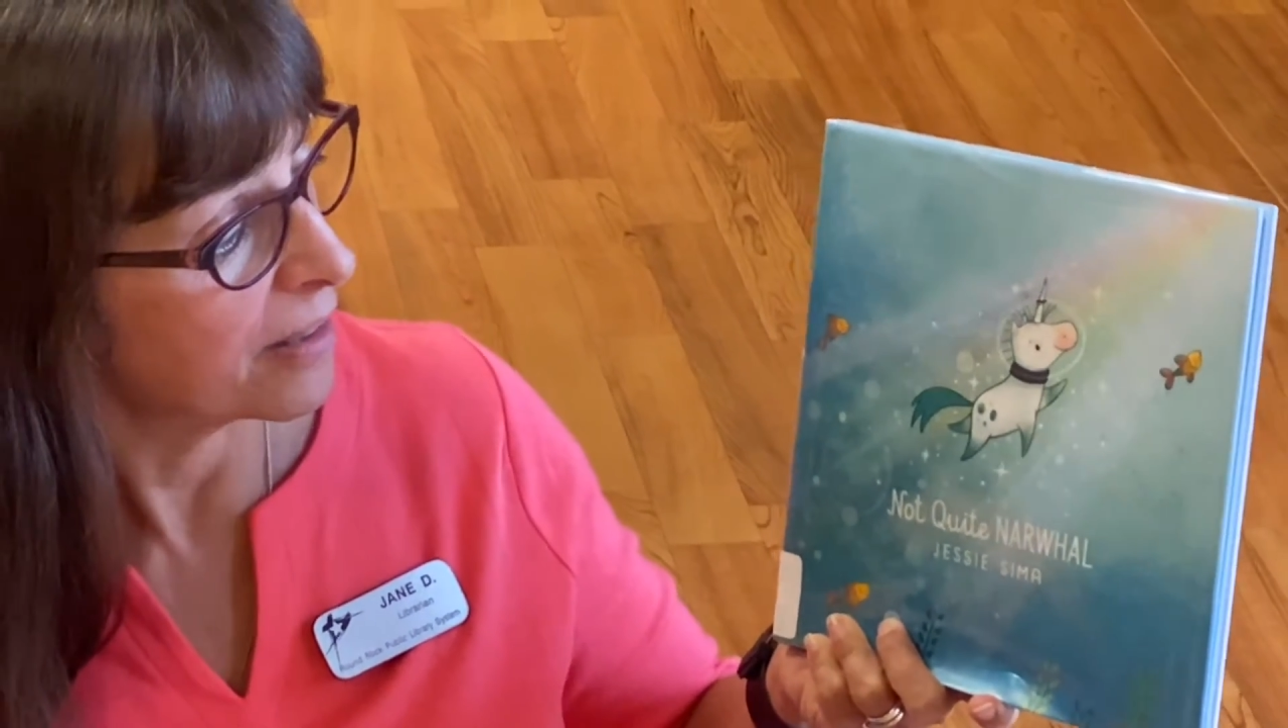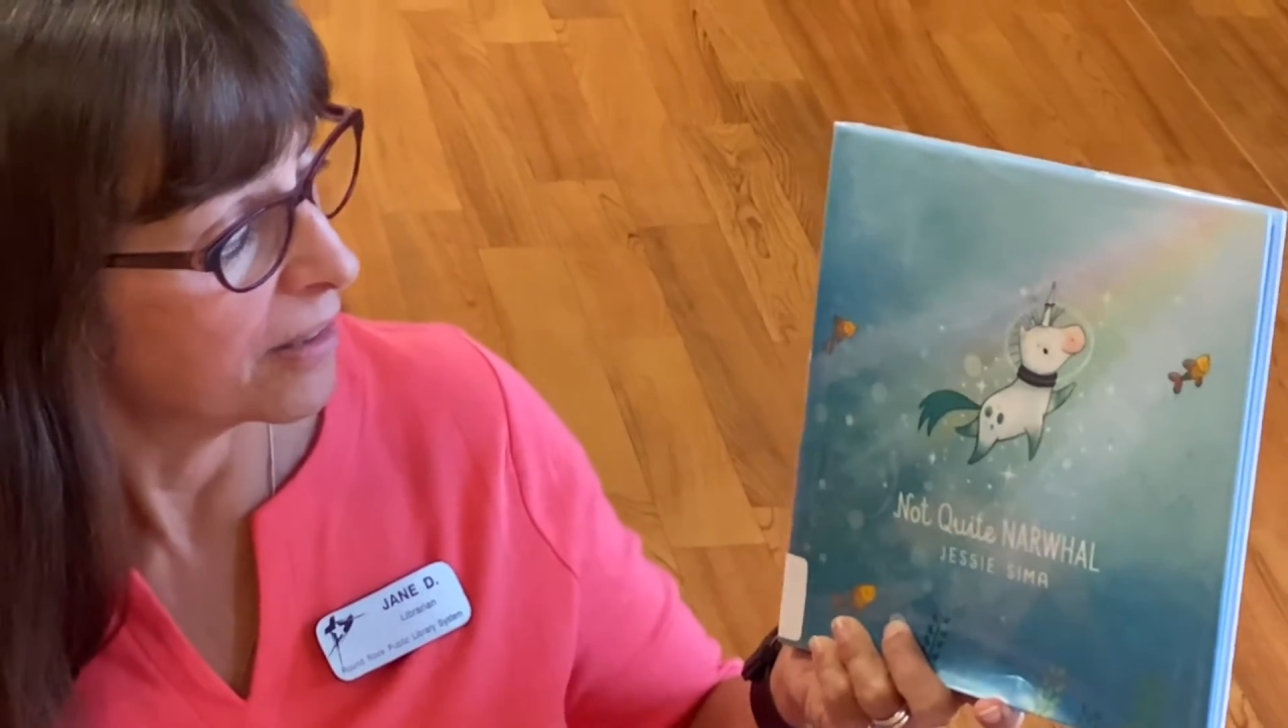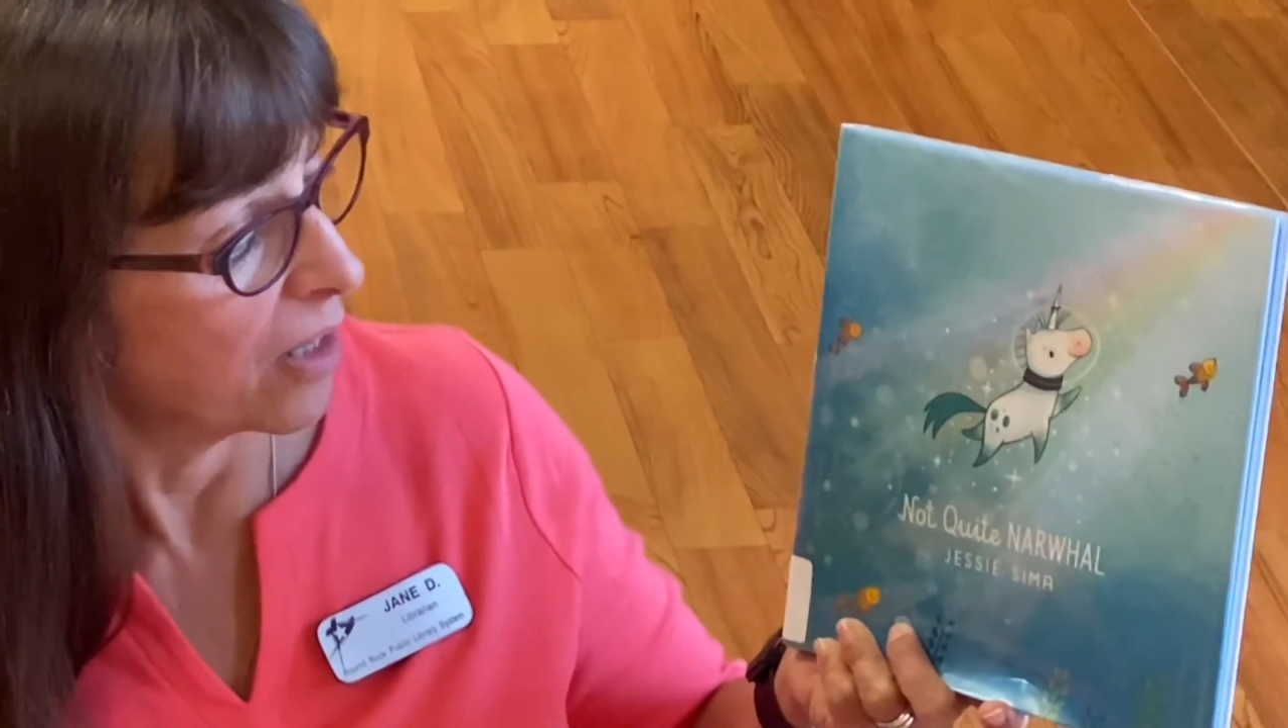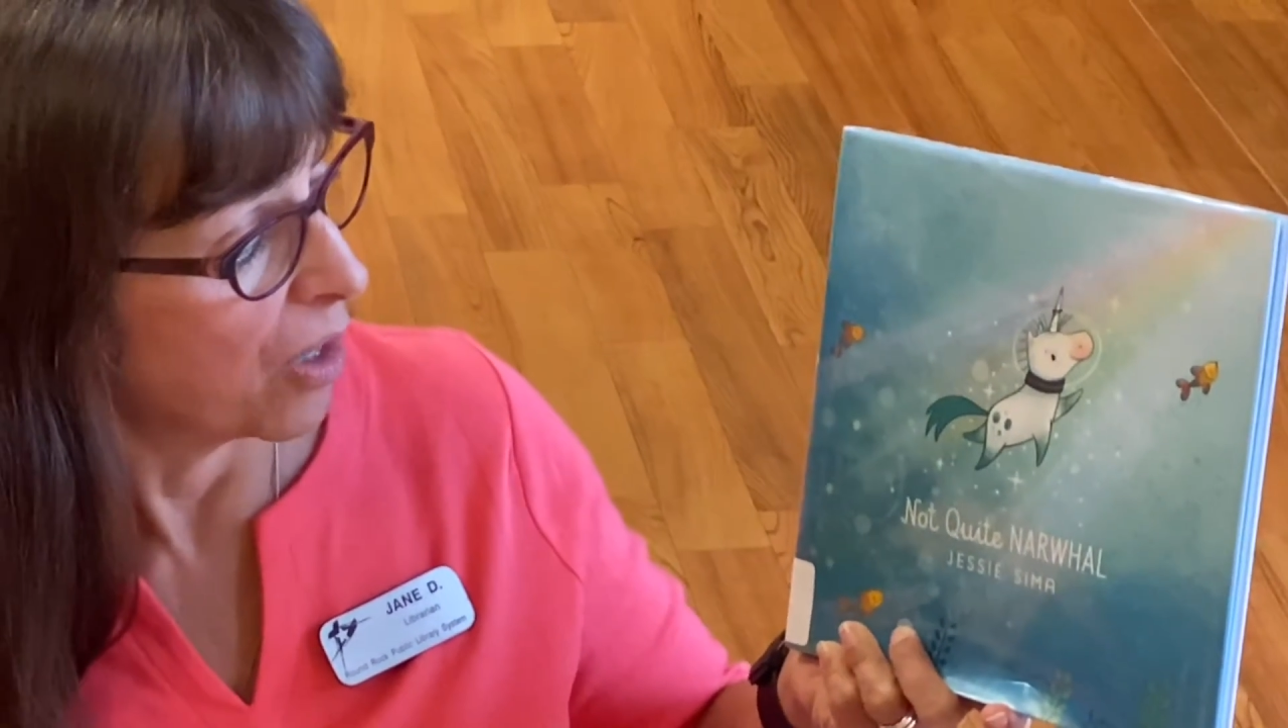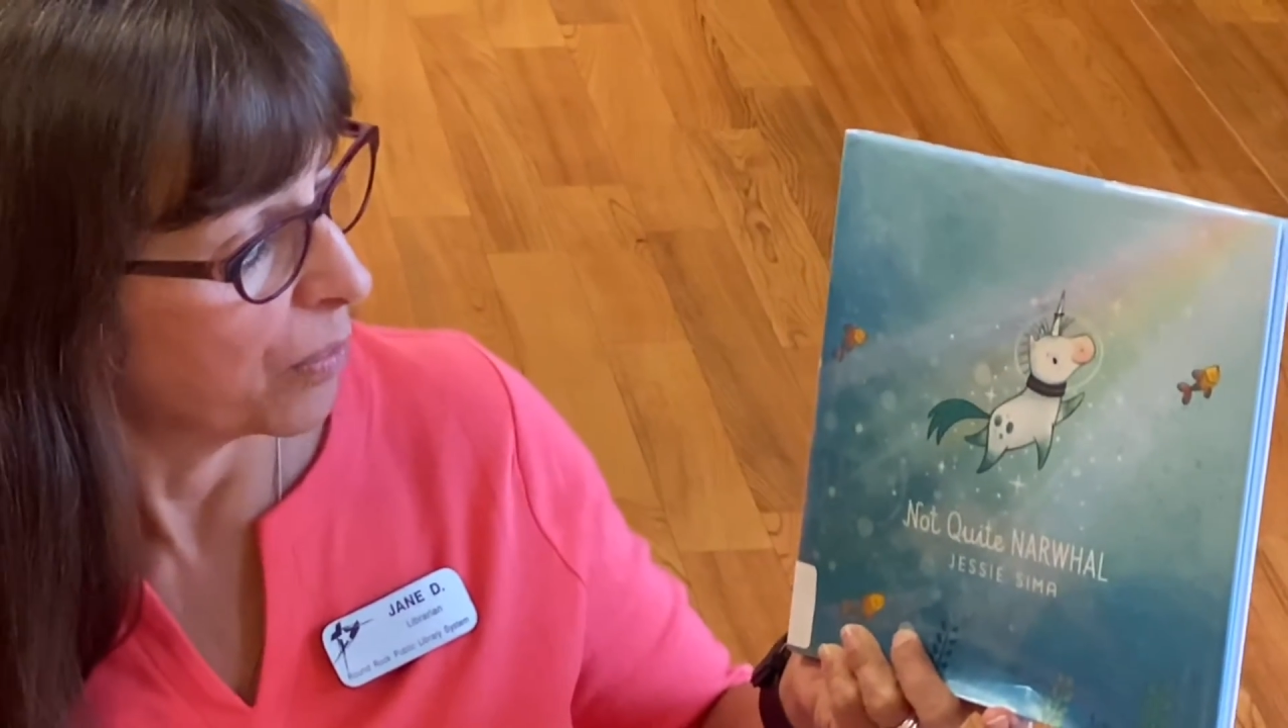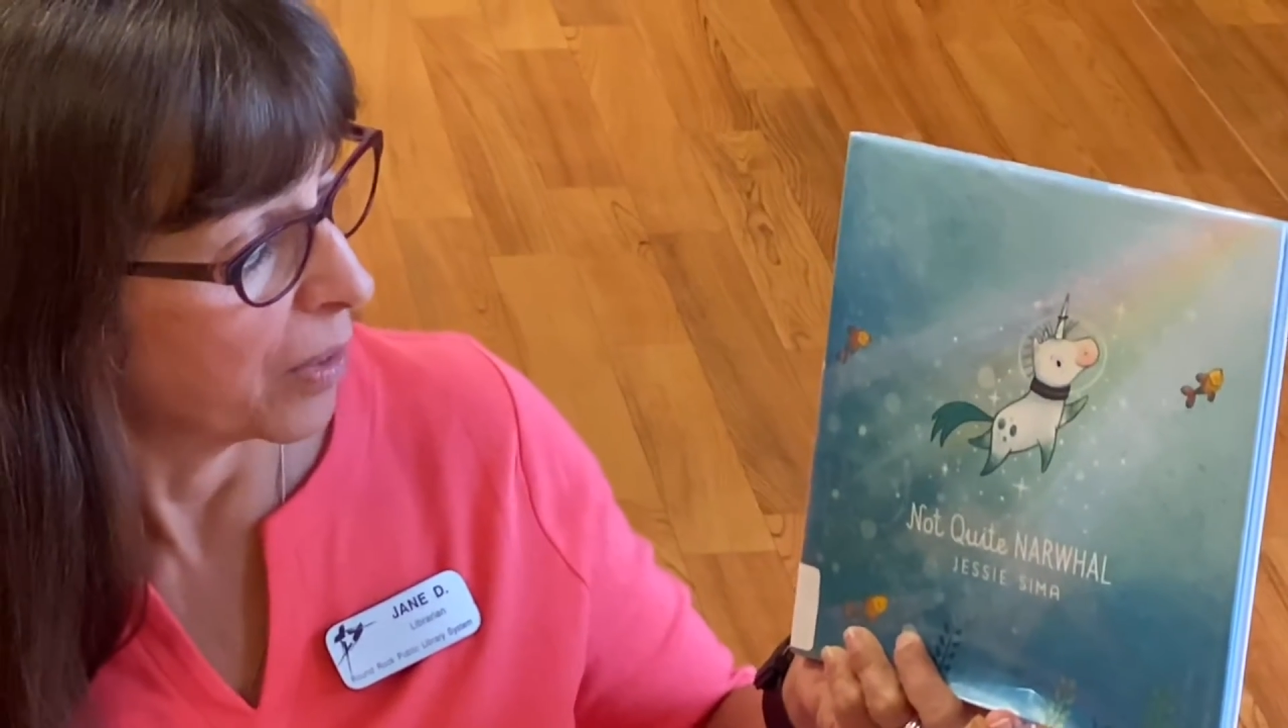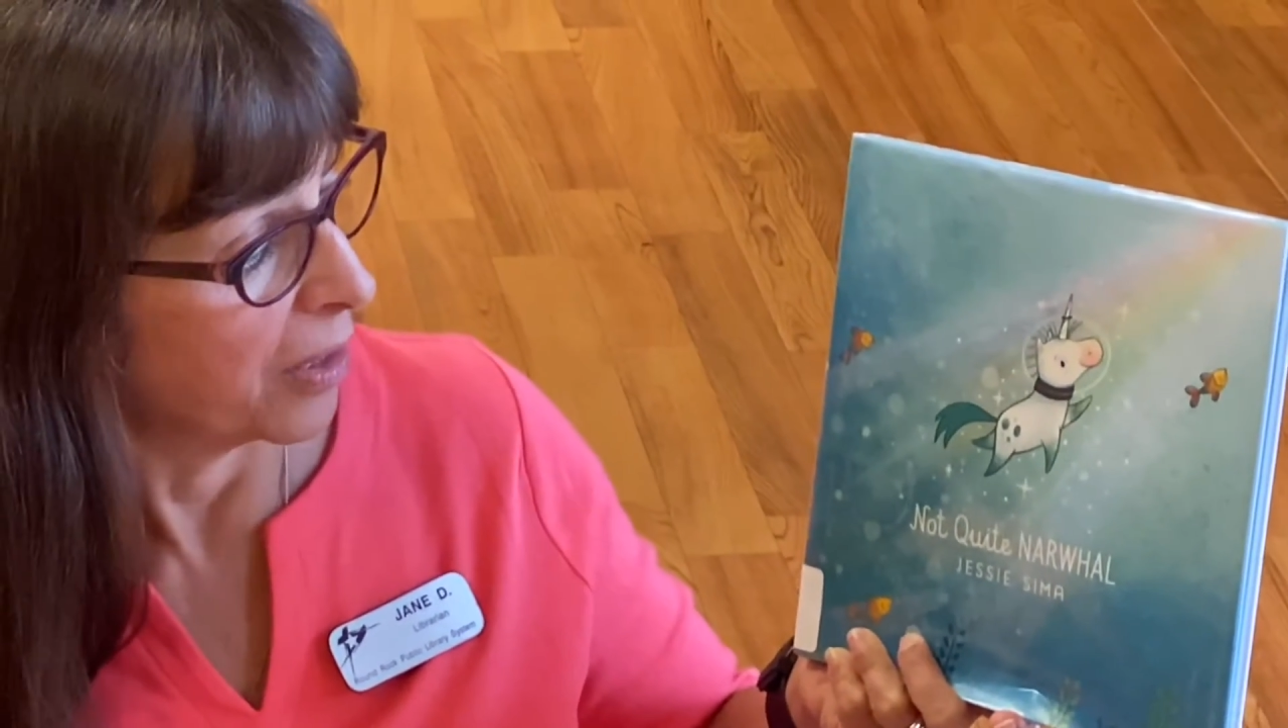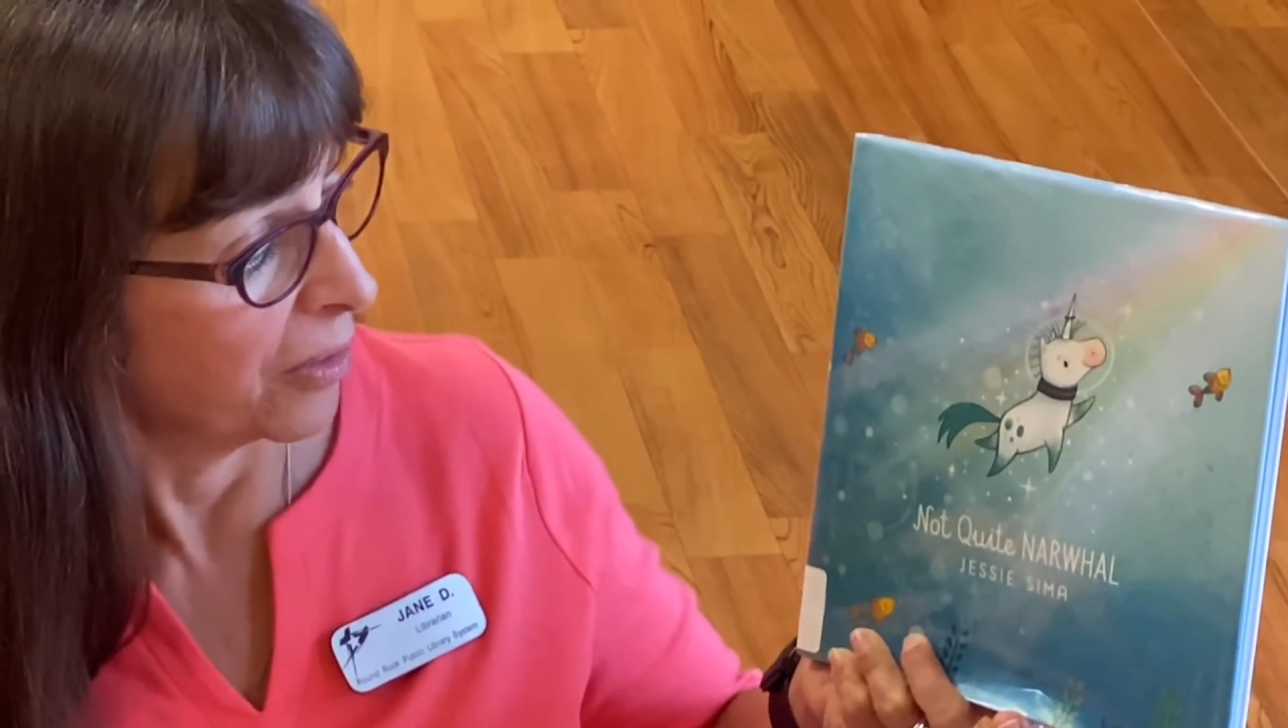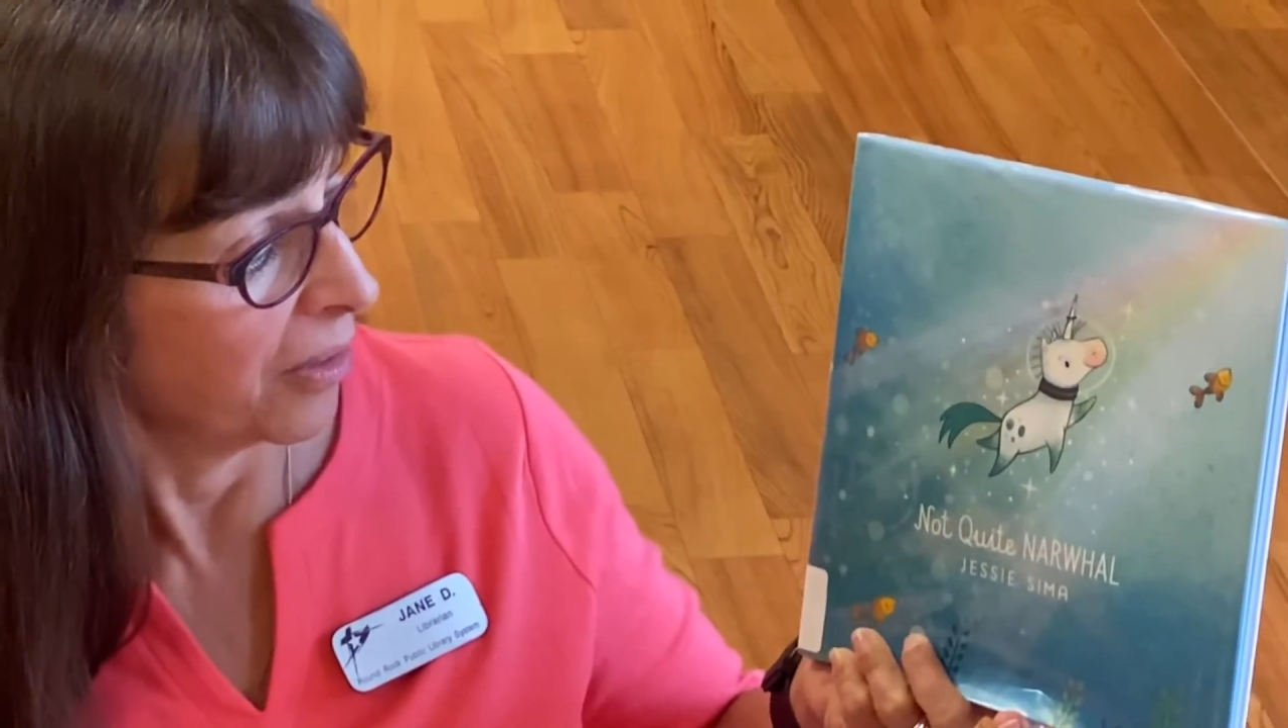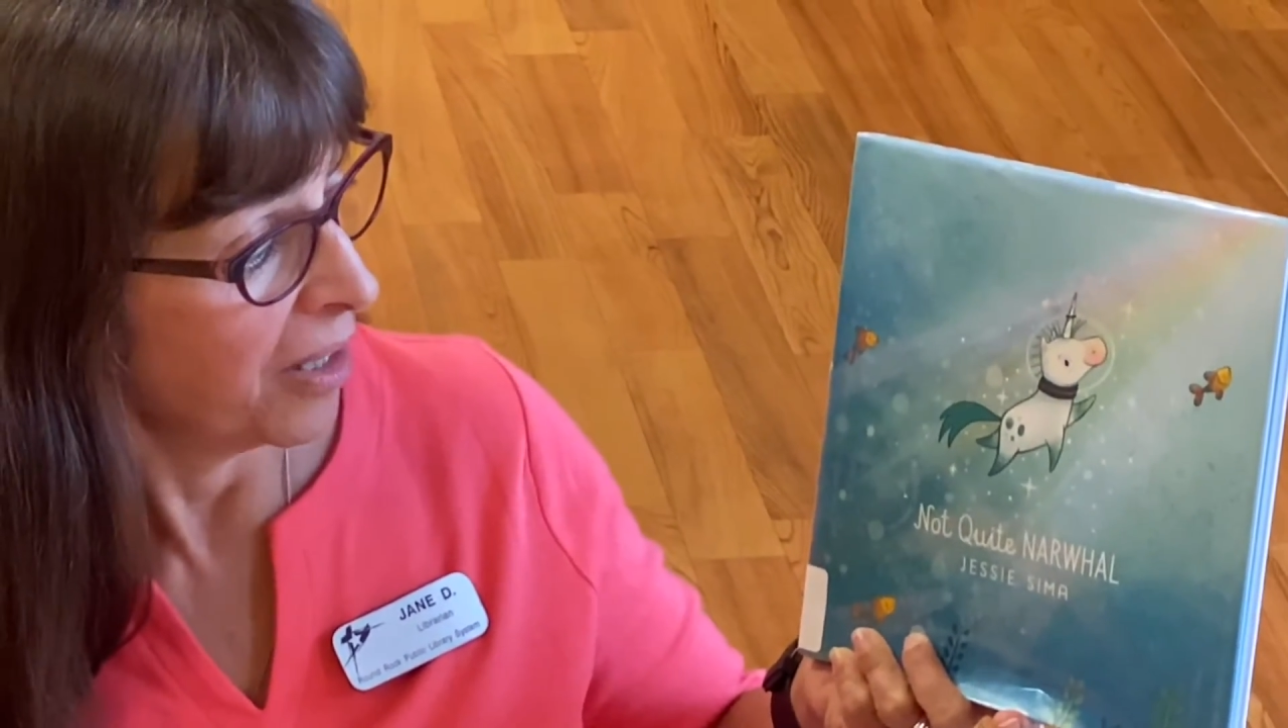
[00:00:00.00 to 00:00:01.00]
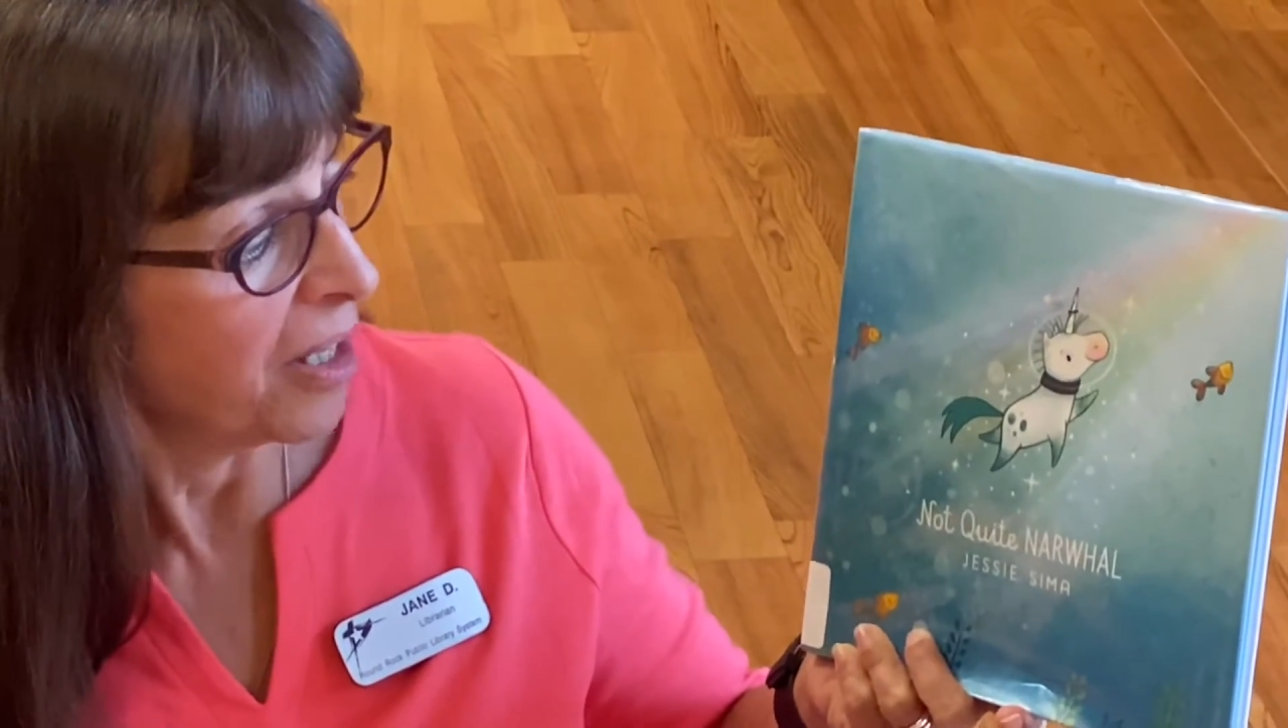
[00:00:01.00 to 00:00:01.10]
Narwhal